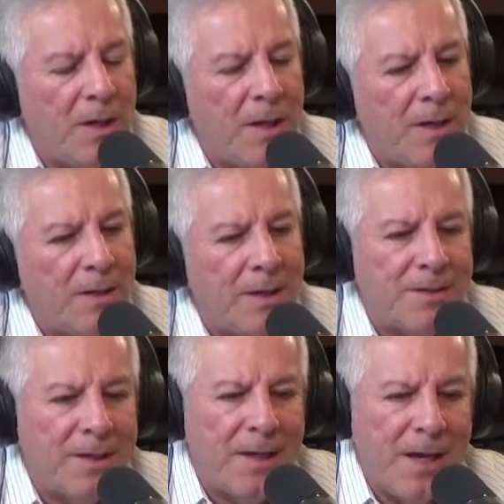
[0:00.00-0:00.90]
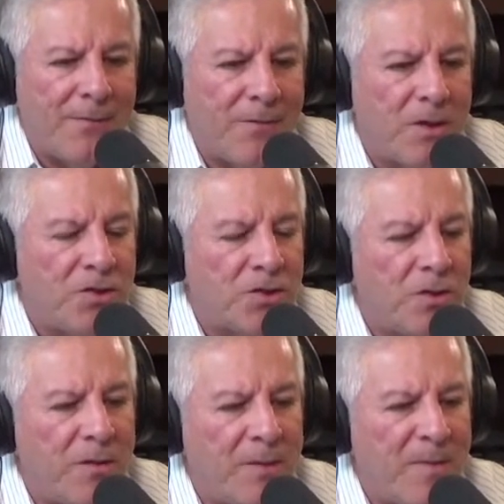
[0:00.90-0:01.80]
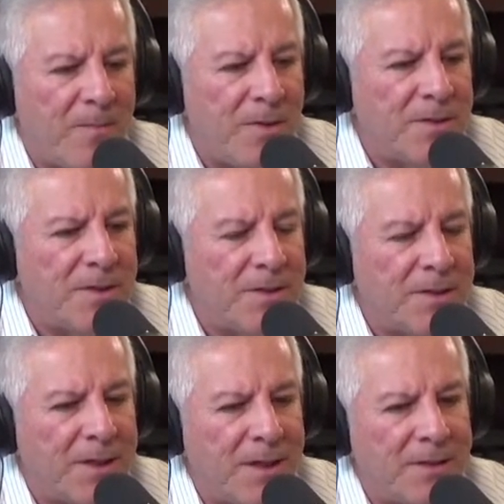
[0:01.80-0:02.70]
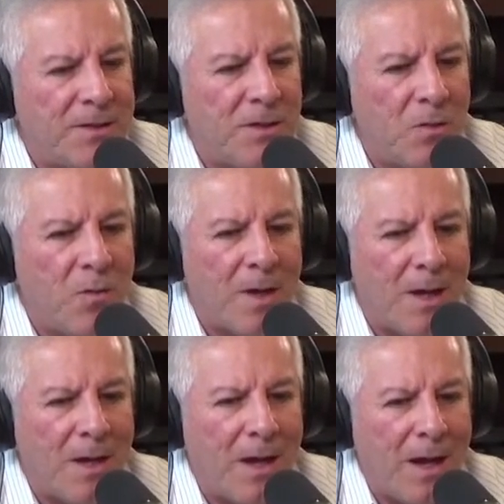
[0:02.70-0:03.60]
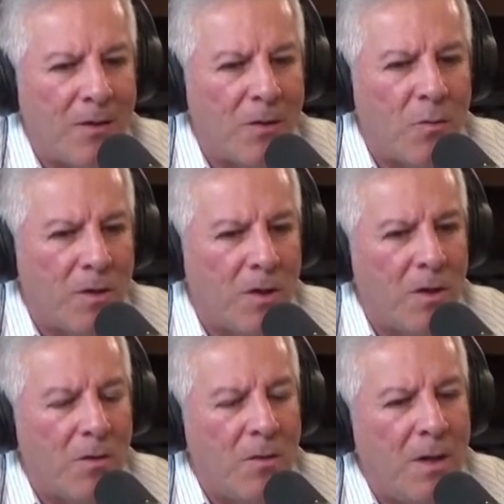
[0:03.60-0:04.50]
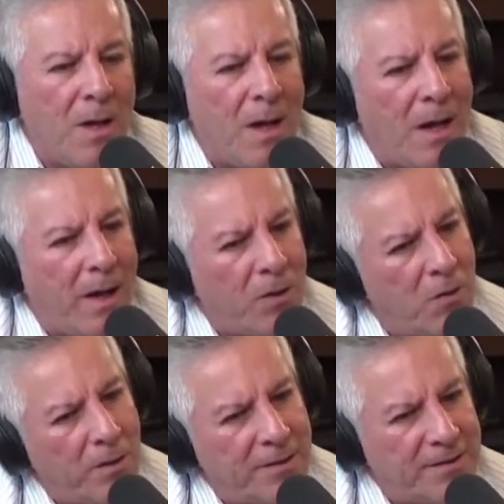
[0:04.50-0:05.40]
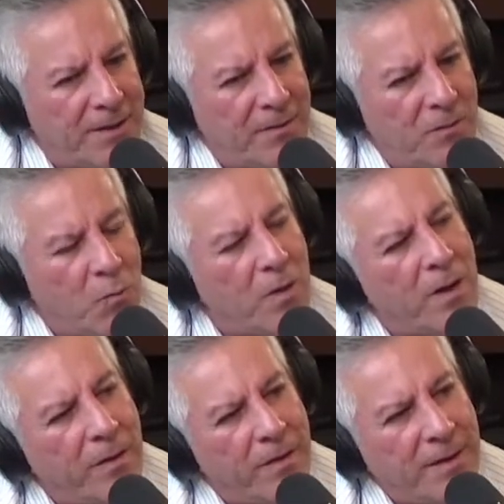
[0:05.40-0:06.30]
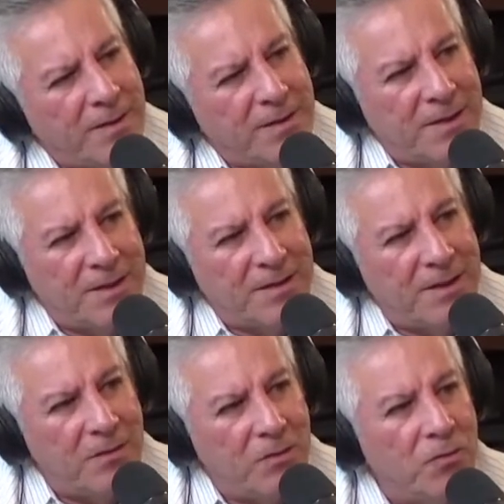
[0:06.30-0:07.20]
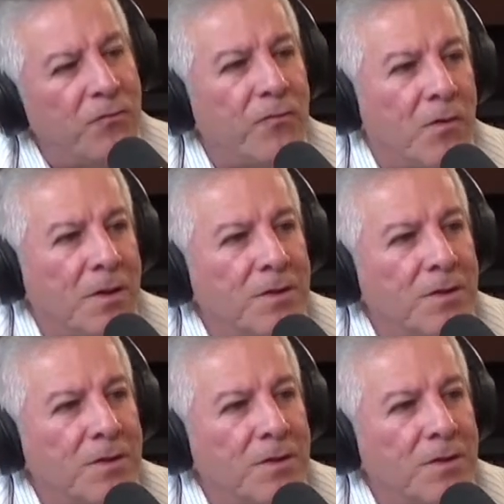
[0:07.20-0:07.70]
Let's say I have a concern in my business and I say, you know what? I don't know where to go. I call the senator. What other things can the senator do for us?